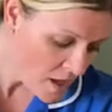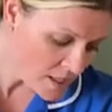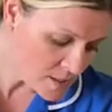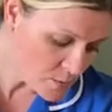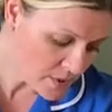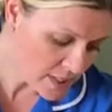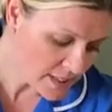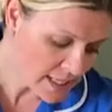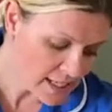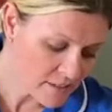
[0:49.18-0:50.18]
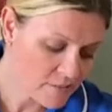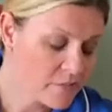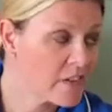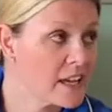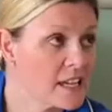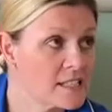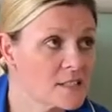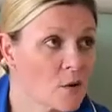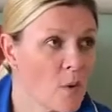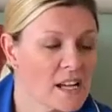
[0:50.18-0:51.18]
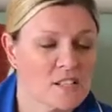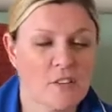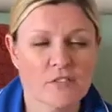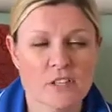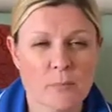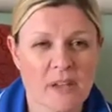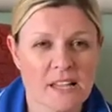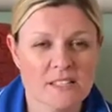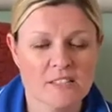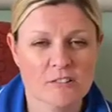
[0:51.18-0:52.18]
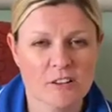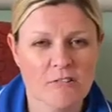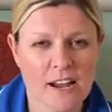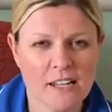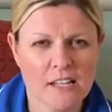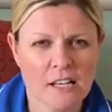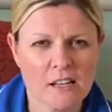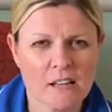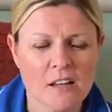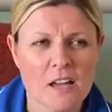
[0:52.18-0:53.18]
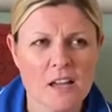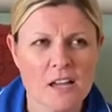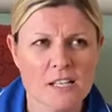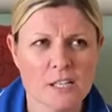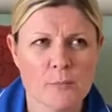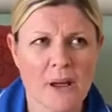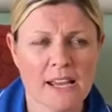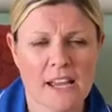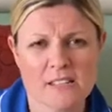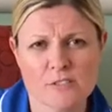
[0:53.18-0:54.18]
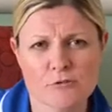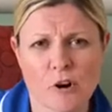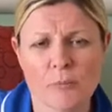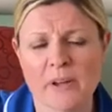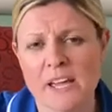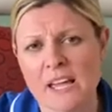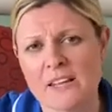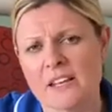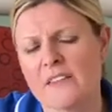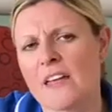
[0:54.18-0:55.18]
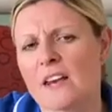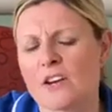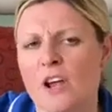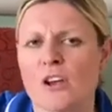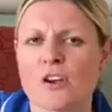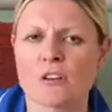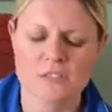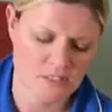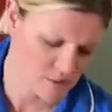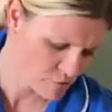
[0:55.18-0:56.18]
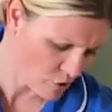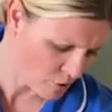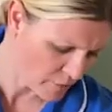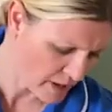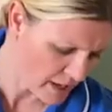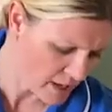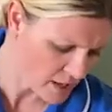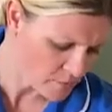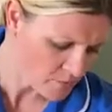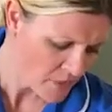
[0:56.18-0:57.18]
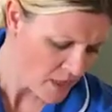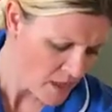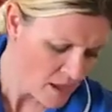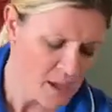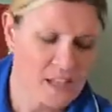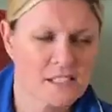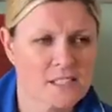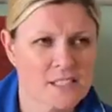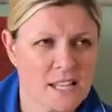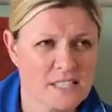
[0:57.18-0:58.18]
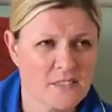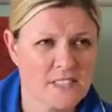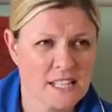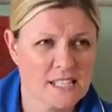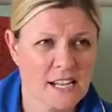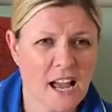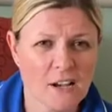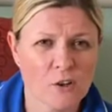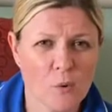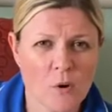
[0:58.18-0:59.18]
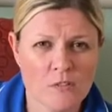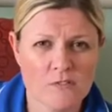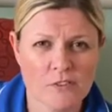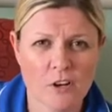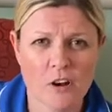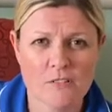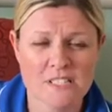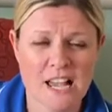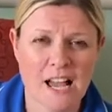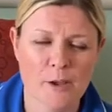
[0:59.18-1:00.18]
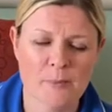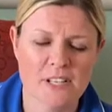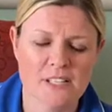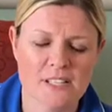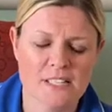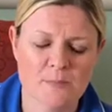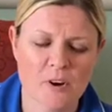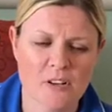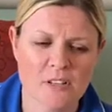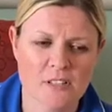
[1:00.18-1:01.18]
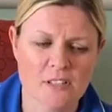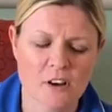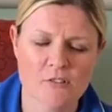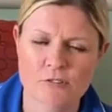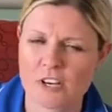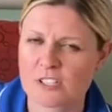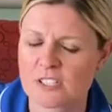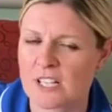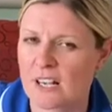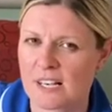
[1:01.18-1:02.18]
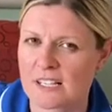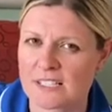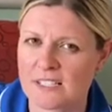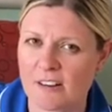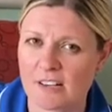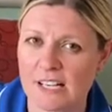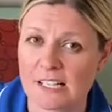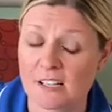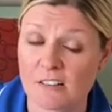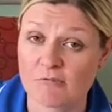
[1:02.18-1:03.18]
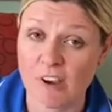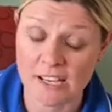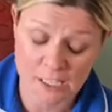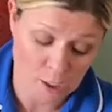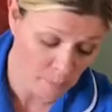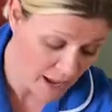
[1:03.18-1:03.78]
And within latent phase, quite often the pains are irregular and you might get a strong pain and then a not so strong pain. And as I've said, it can go on for a long time and at this point, the contractions aren't necessarily in a regular